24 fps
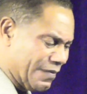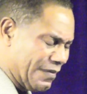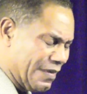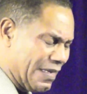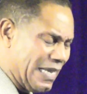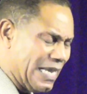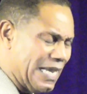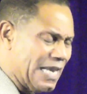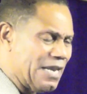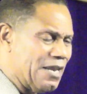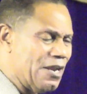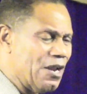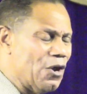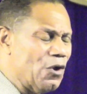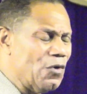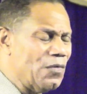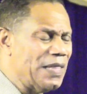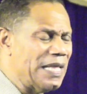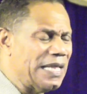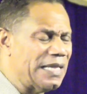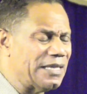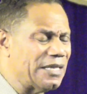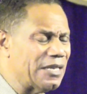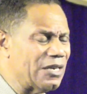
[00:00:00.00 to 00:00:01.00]
And know
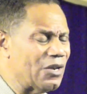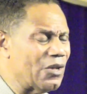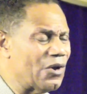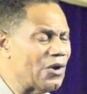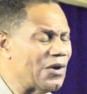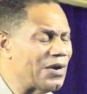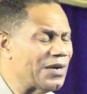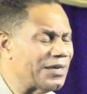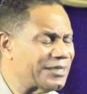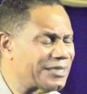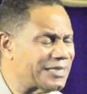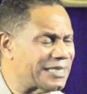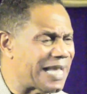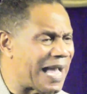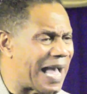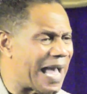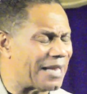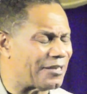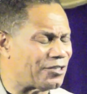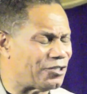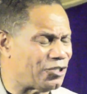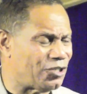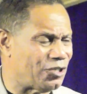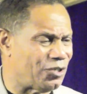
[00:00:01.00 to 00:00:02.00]
that the Lord's
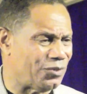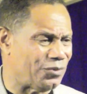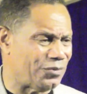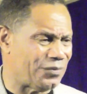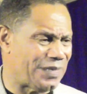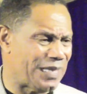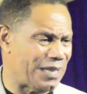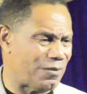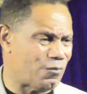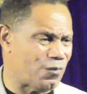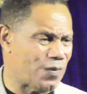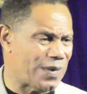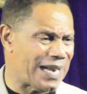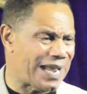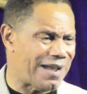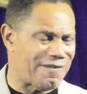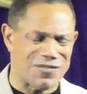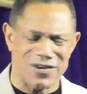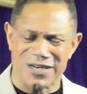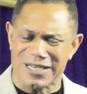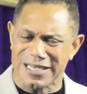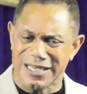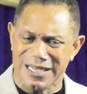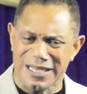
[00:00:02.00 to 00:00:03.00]
got you. That
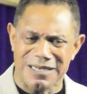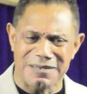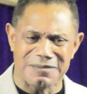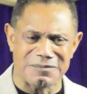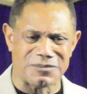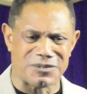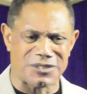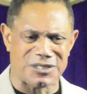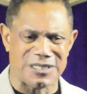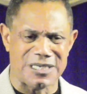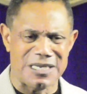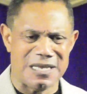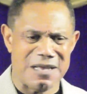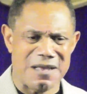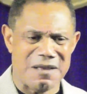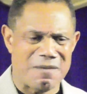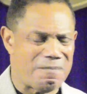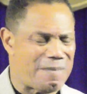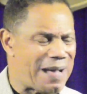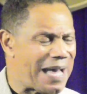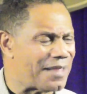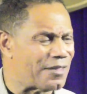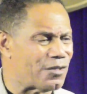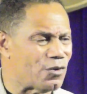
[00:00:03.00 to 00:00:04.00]
whatever comes
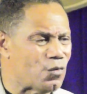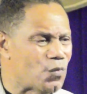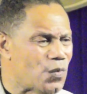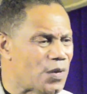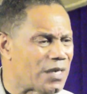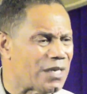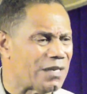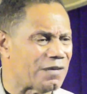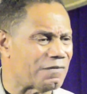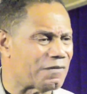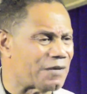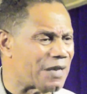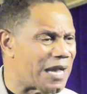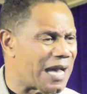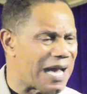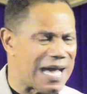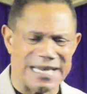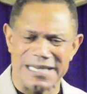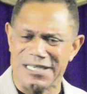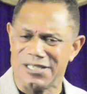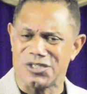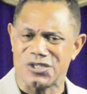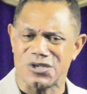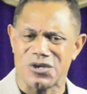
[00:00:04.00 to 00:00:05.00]
by the will of
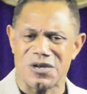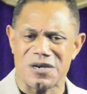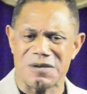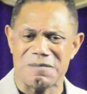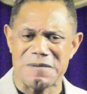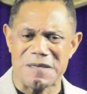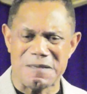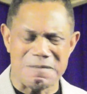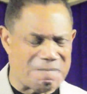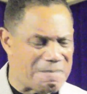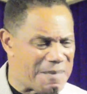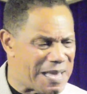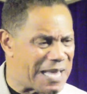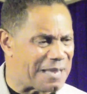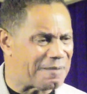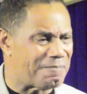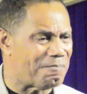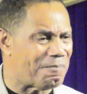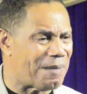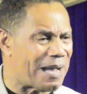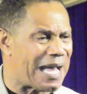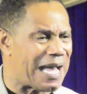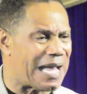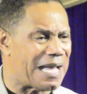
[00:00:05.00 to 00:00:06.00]
God, it's going to be
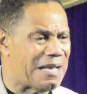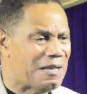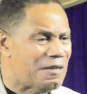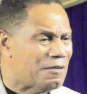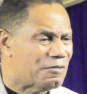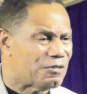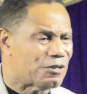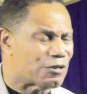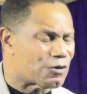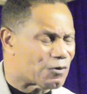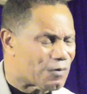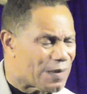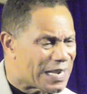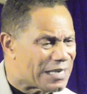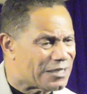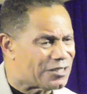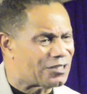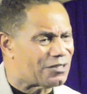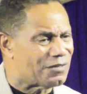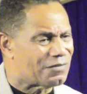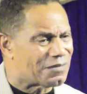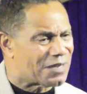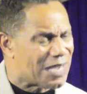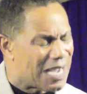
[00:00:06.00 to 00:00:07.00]
met by the
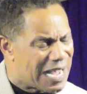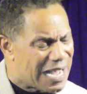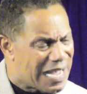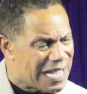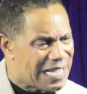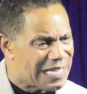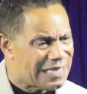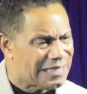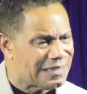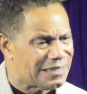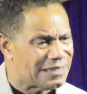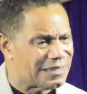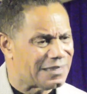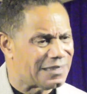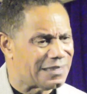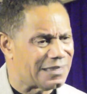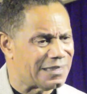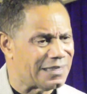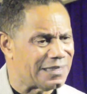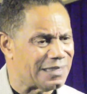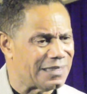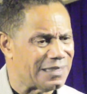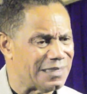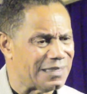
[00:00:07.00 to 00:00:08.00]
grace of God.
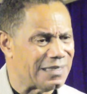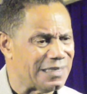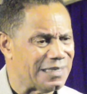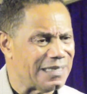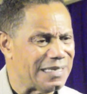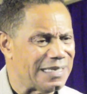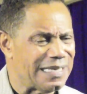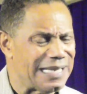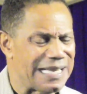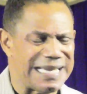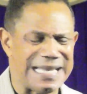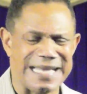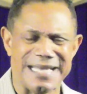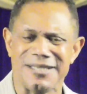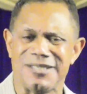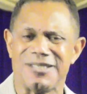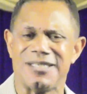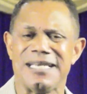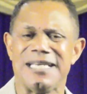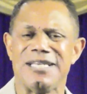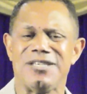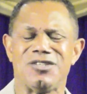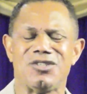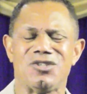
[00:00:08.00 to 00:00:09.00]
And He
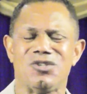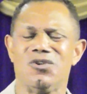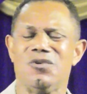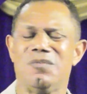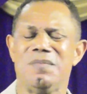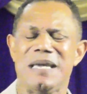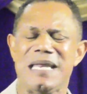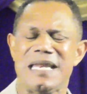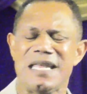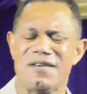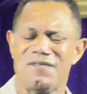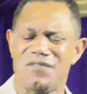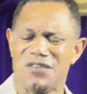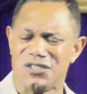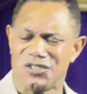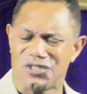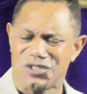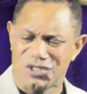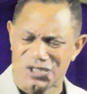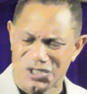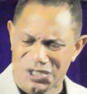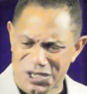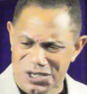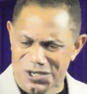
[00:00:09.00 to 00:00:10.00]
sees too many of
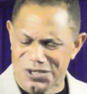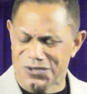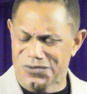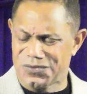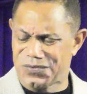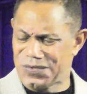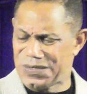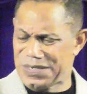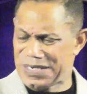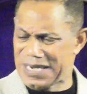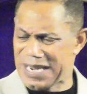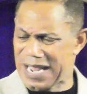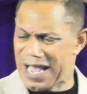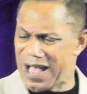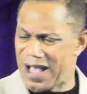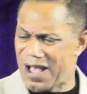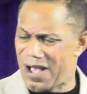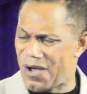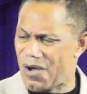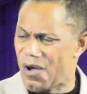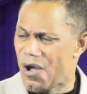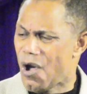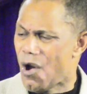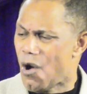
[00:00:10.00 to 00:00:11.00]
His children,
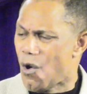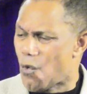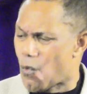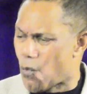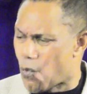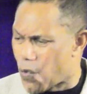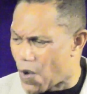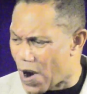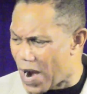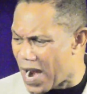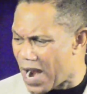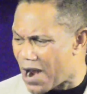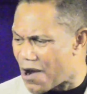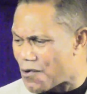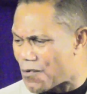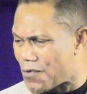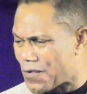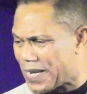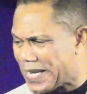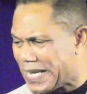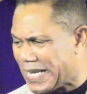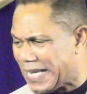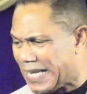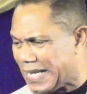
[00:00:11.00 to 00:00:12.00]
y'all,
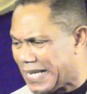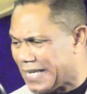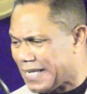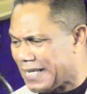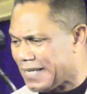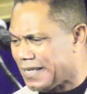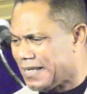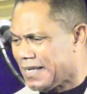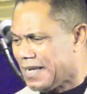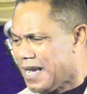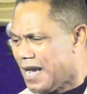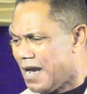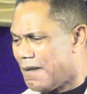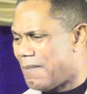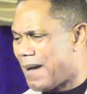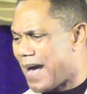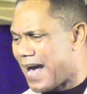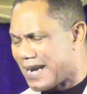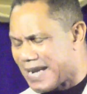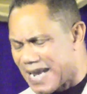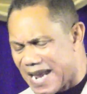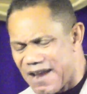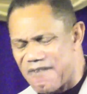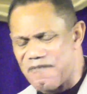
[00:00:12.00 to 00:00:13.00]
worrying
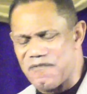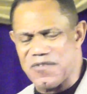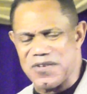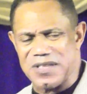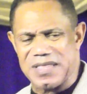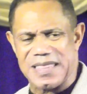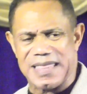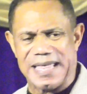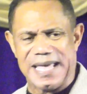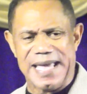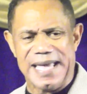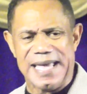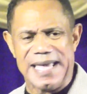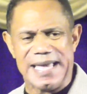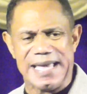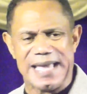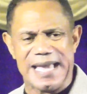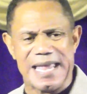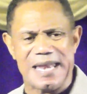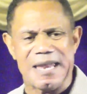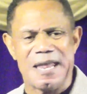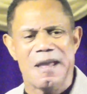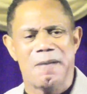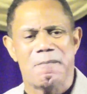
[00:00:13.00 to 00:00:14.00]
about everything
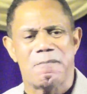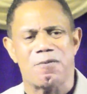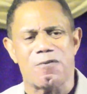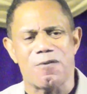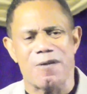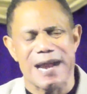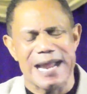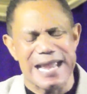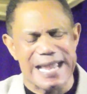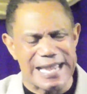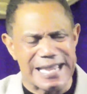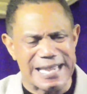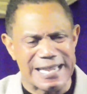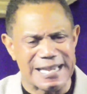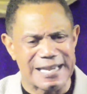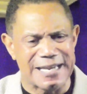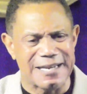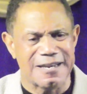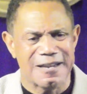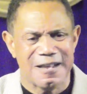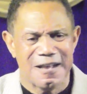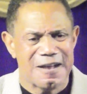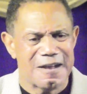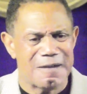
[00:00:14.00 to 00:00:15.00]
and
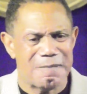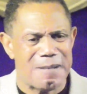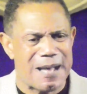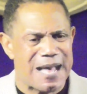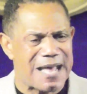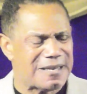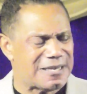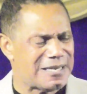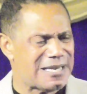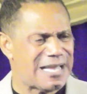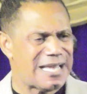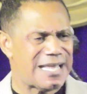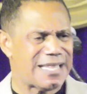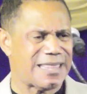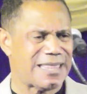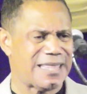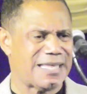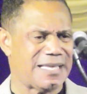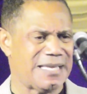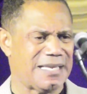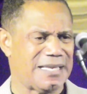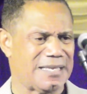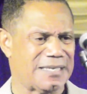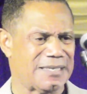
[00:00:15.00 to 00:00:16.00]
praying about
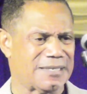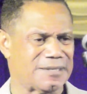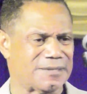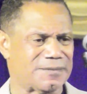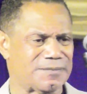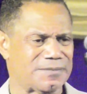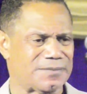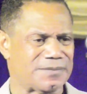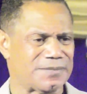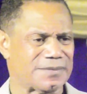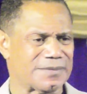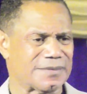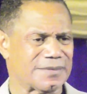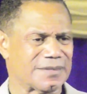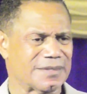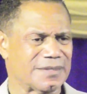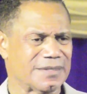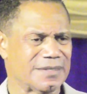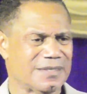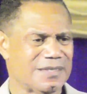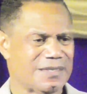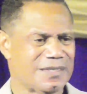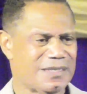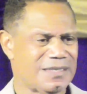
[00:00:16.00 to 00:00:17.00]
nothing.
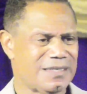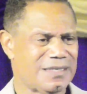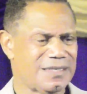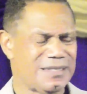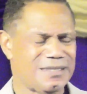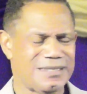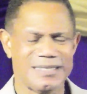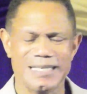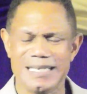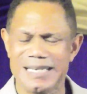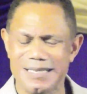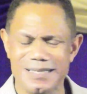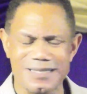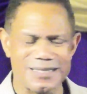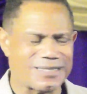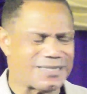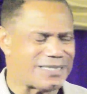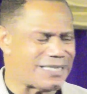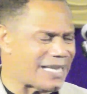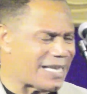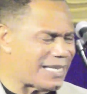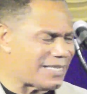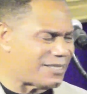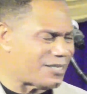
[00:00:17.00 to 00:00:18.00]
Jesus
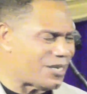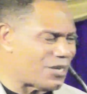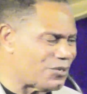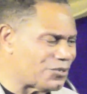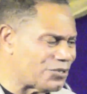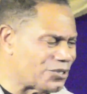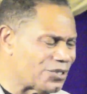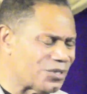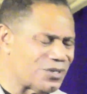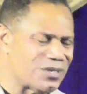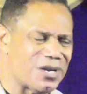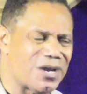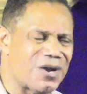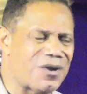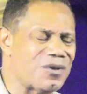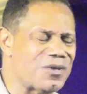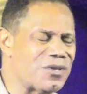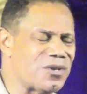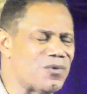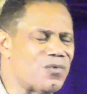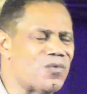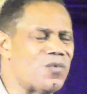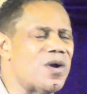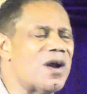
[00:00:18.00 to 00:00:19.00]
says, don't you know
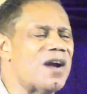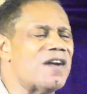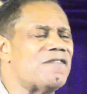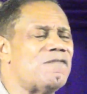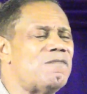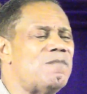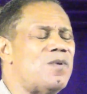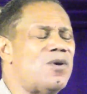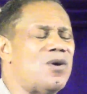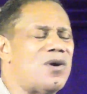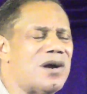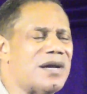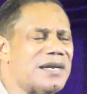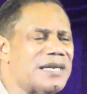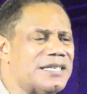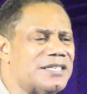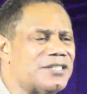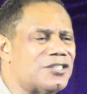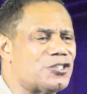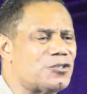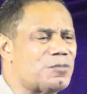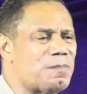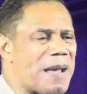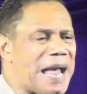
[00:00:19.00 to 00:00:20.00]
you're worth more than
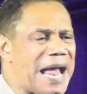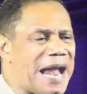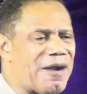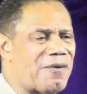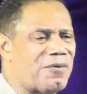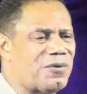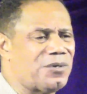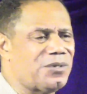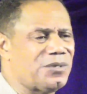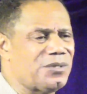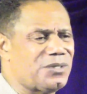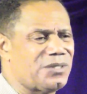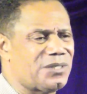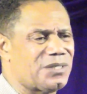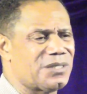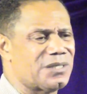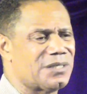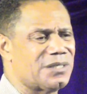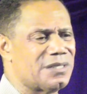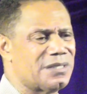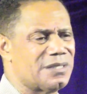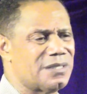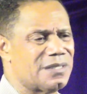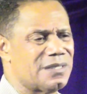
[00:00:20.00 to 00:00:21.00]
sparrows?
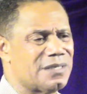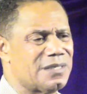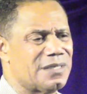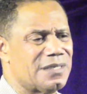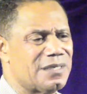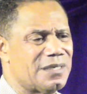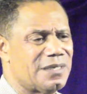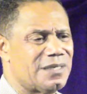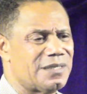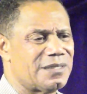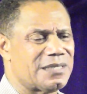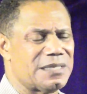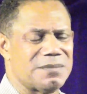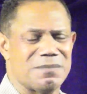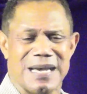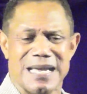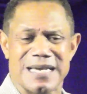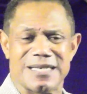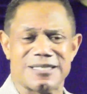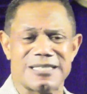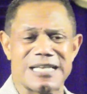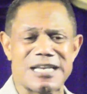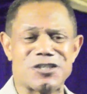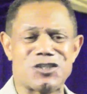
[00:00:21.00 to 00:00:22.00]

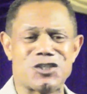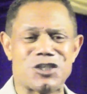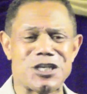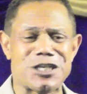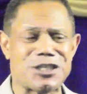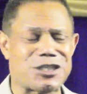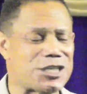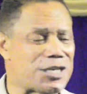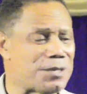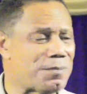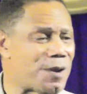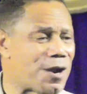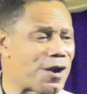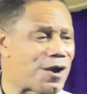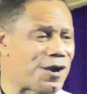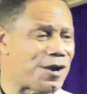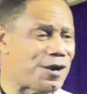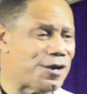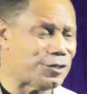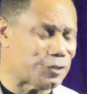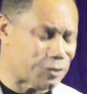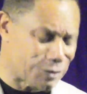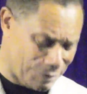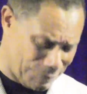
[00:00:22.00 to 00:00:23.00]
Somebody say, chee-chee
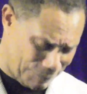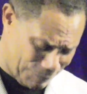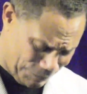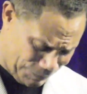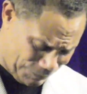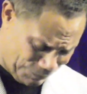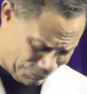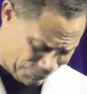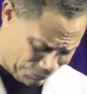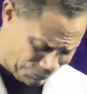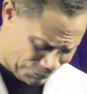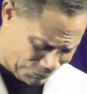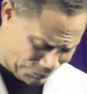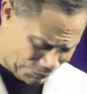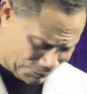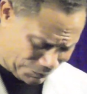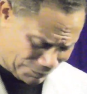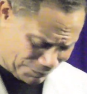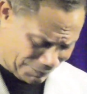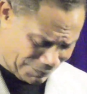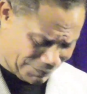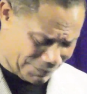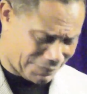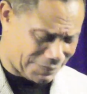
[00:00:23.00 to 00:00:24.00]
birds. Chee-chee
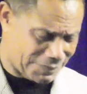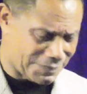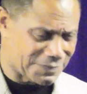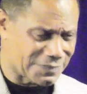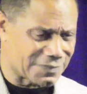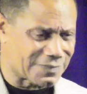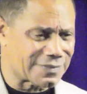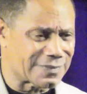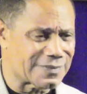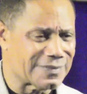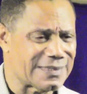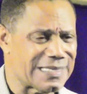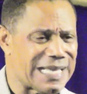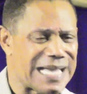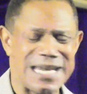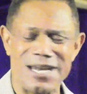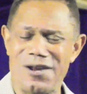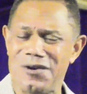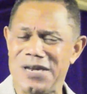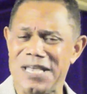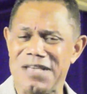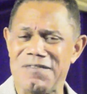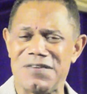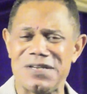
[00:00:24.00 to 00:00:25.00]
birds. They
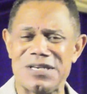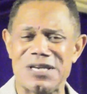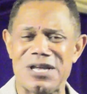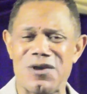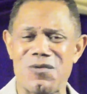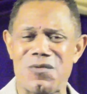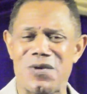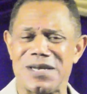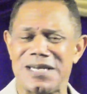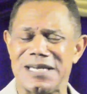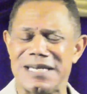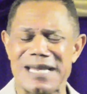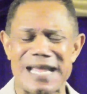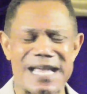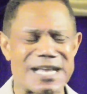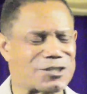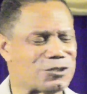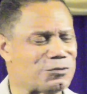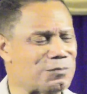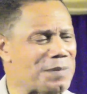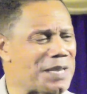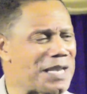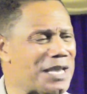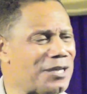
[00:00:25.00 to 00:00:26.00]
don't even know where the
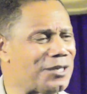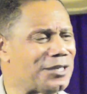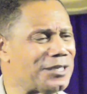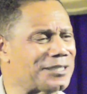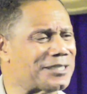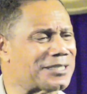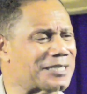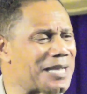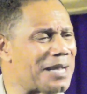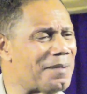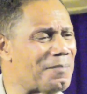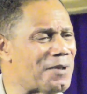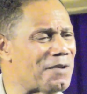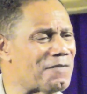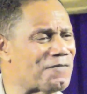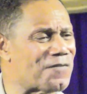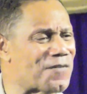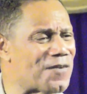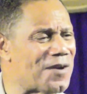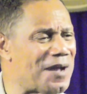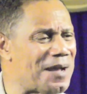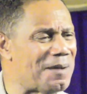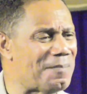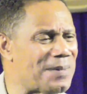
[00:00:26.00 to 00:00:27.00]
next meal is coming
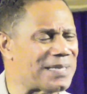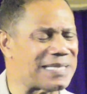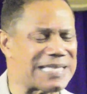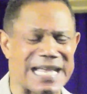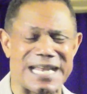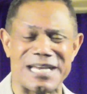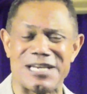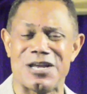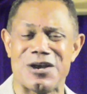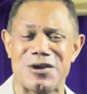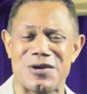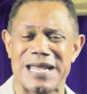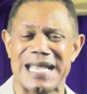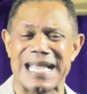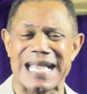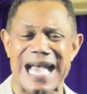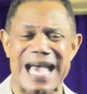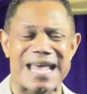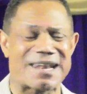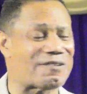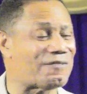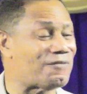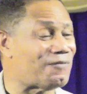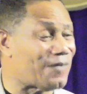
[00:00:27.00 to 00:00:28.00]
from, but they know they
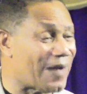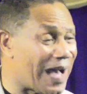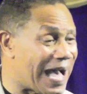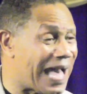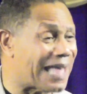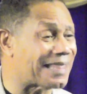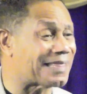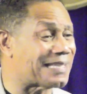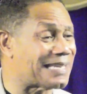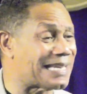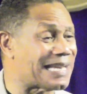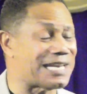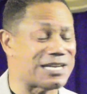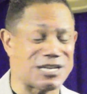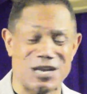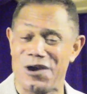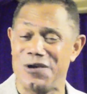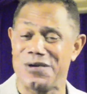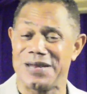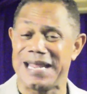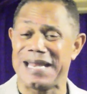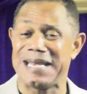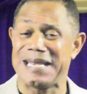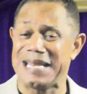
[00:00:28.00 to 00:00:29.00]
got a father that
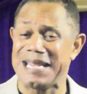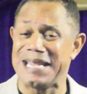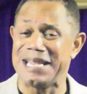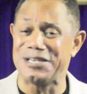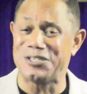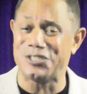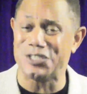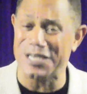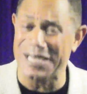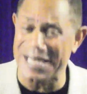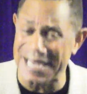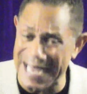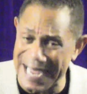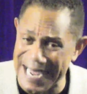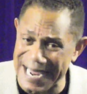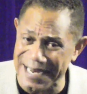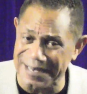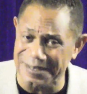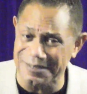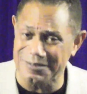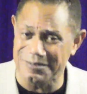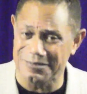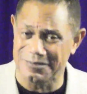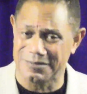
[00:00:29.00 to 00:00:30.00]
know they need to
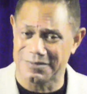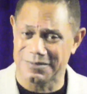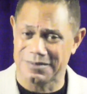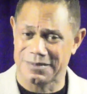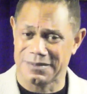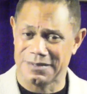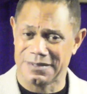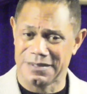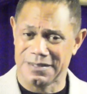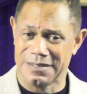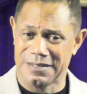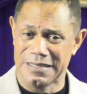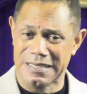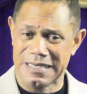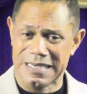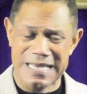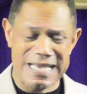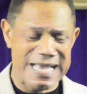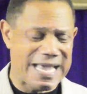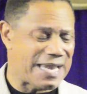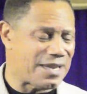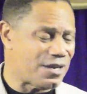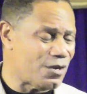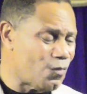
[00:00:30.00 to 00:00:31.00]
eat.
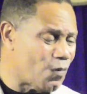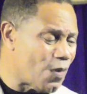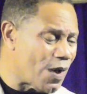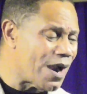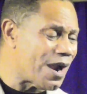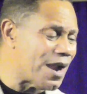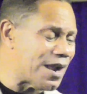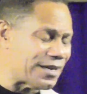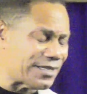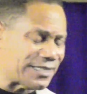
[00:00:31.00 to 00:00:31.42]
And the word